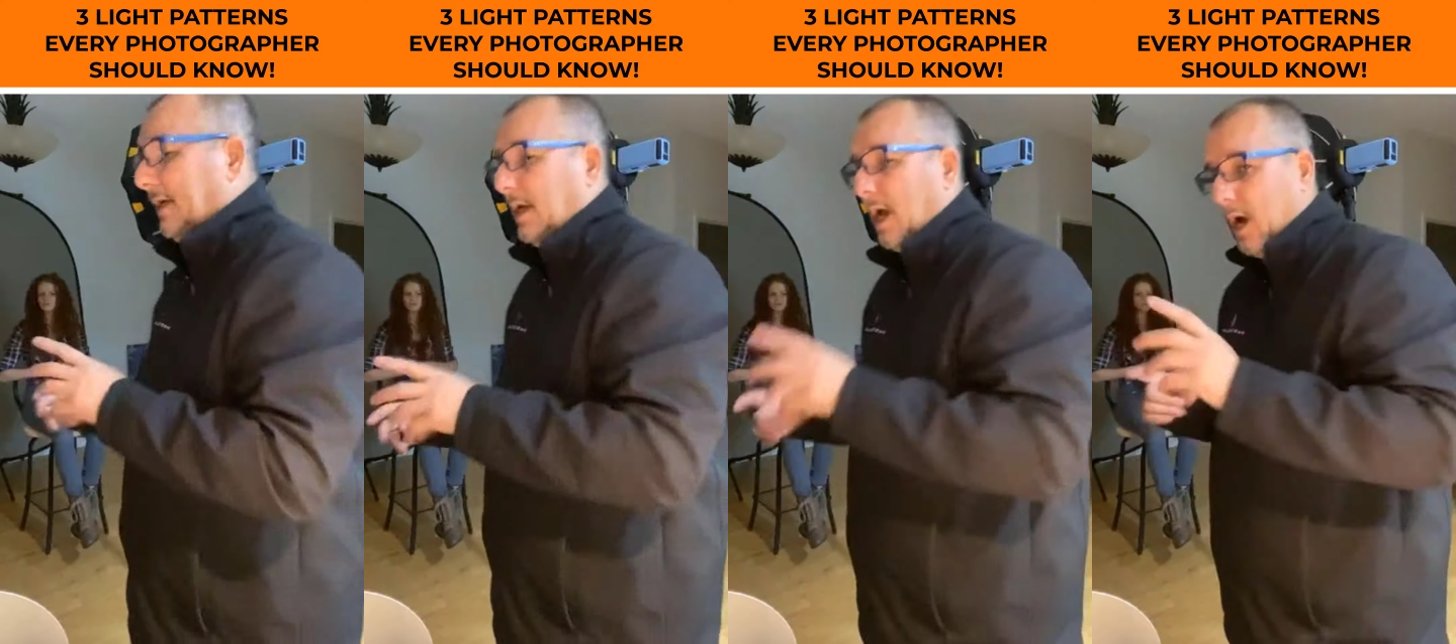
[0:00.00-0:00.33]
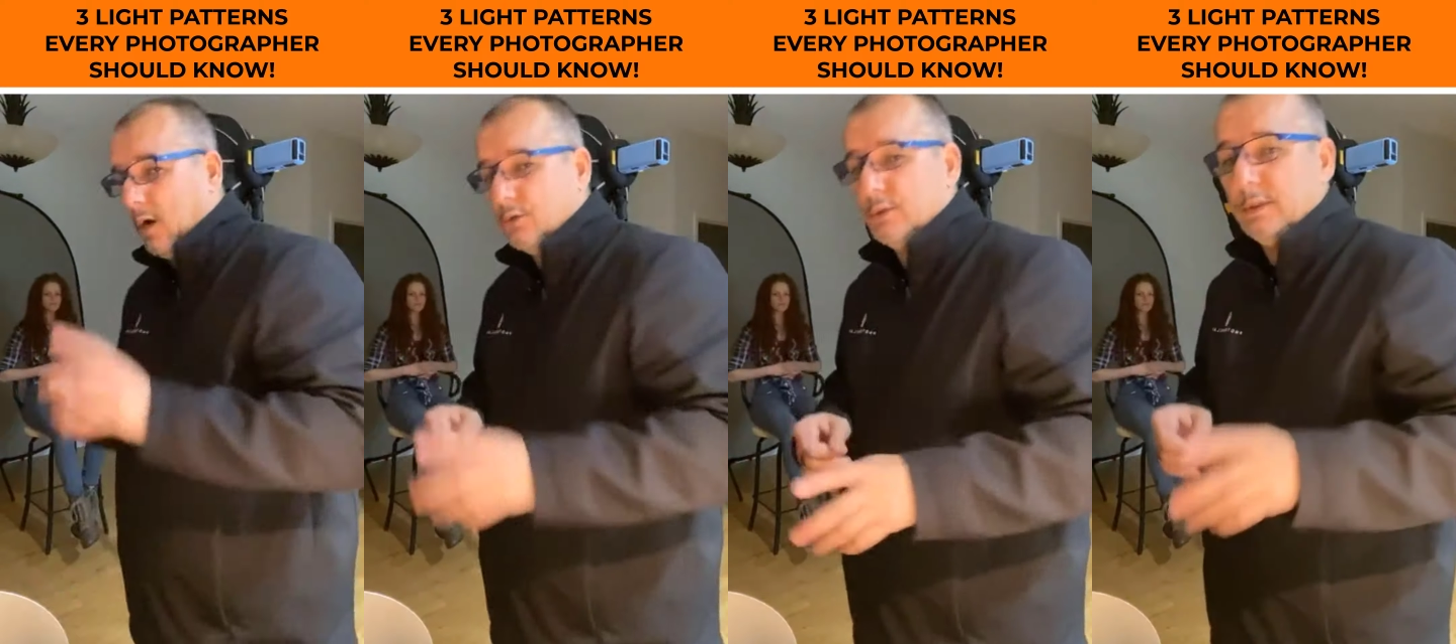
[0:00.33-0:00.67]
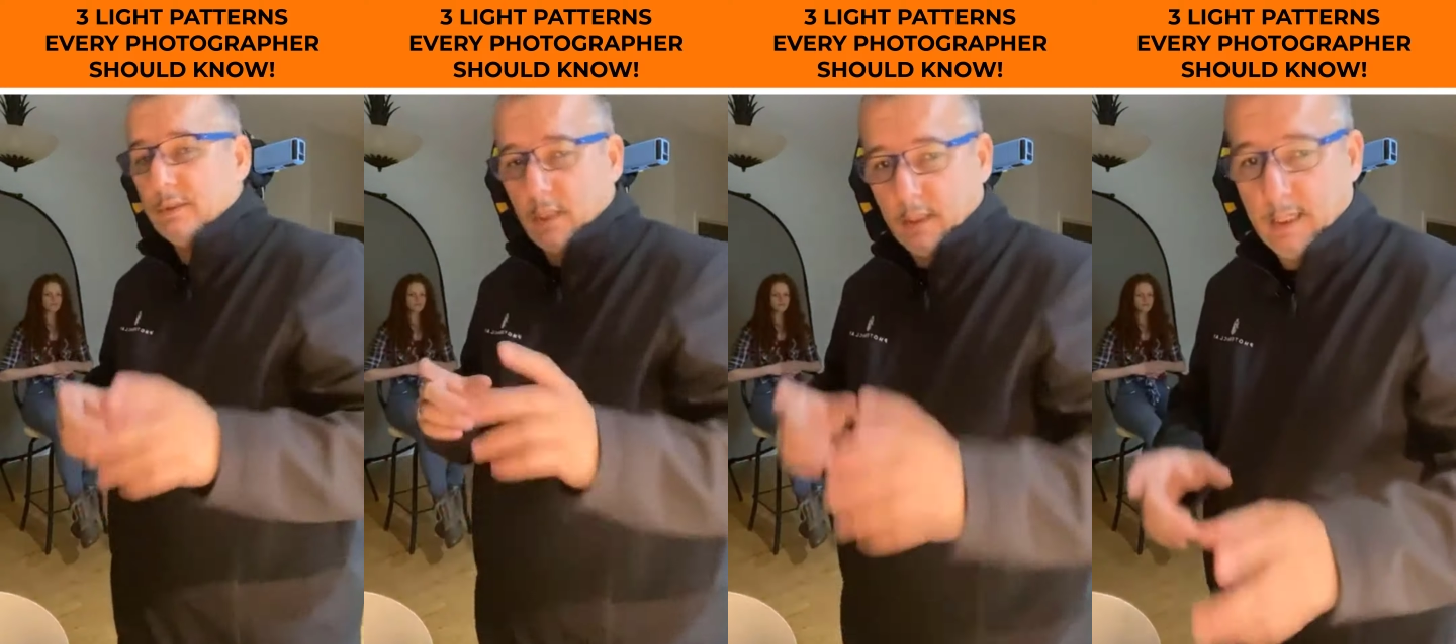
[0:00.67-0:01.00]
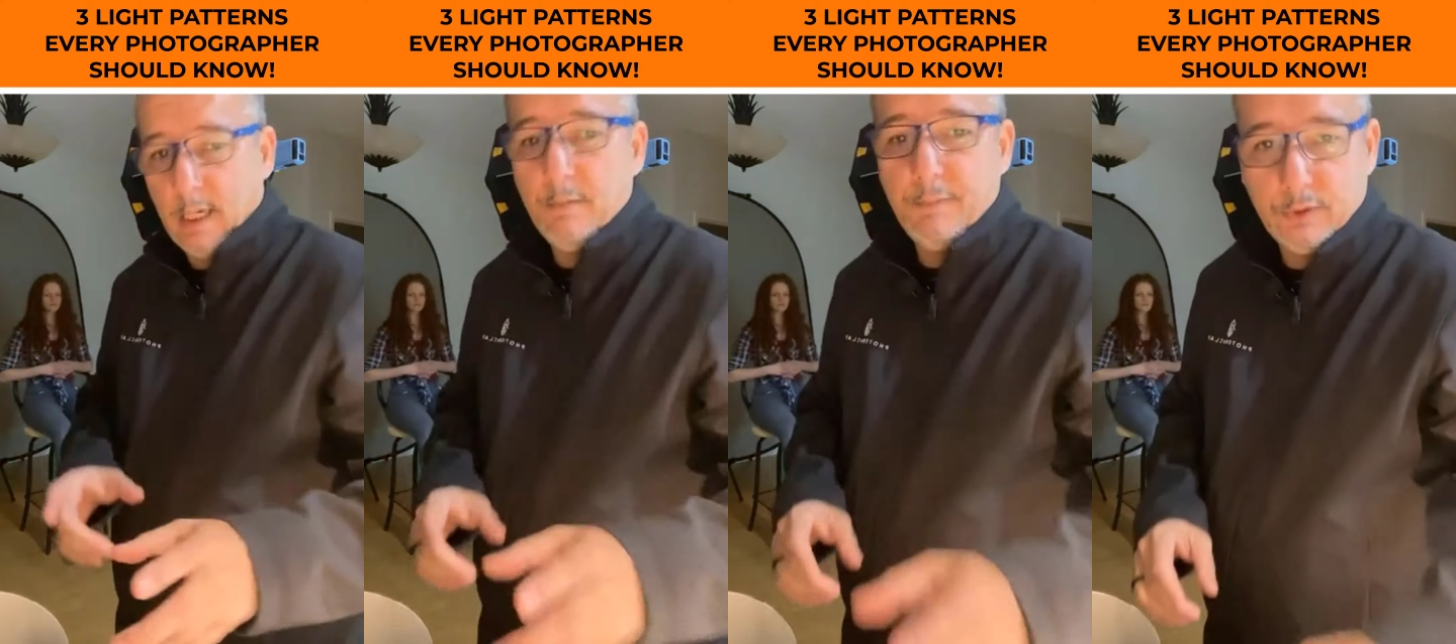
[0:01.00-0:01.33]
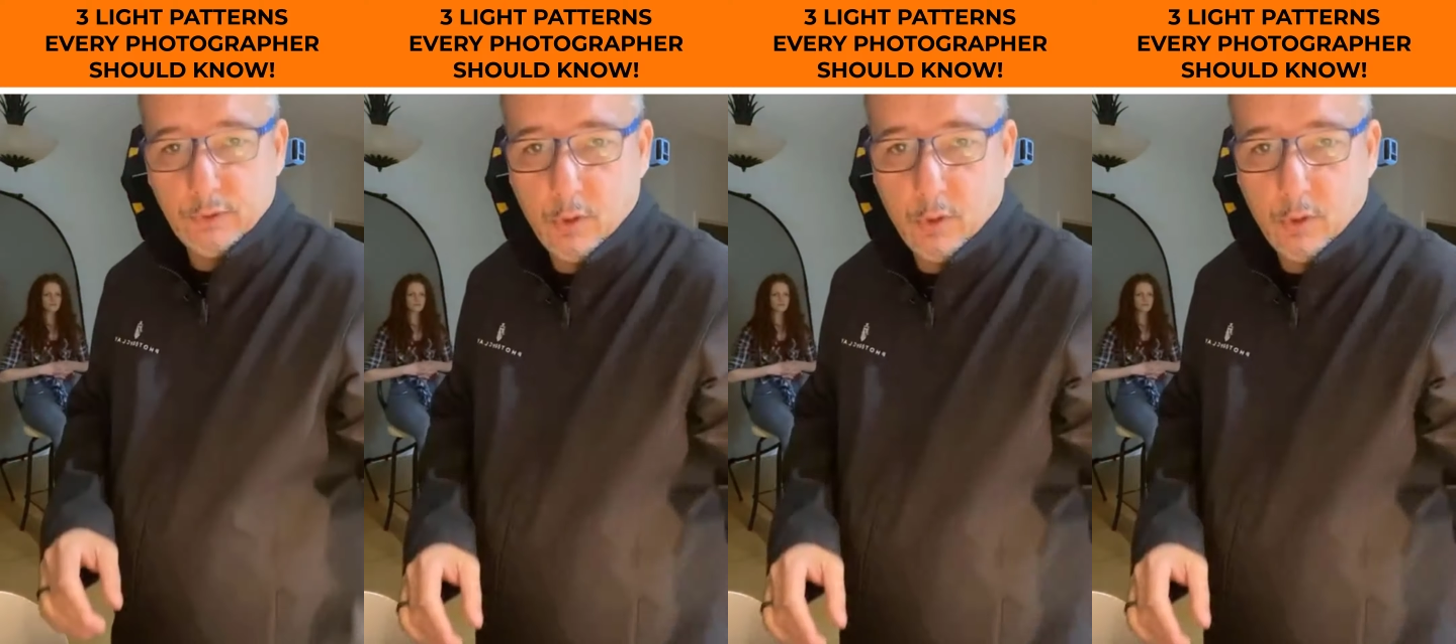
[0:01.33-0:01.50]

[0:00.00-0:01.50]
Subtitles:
But it can be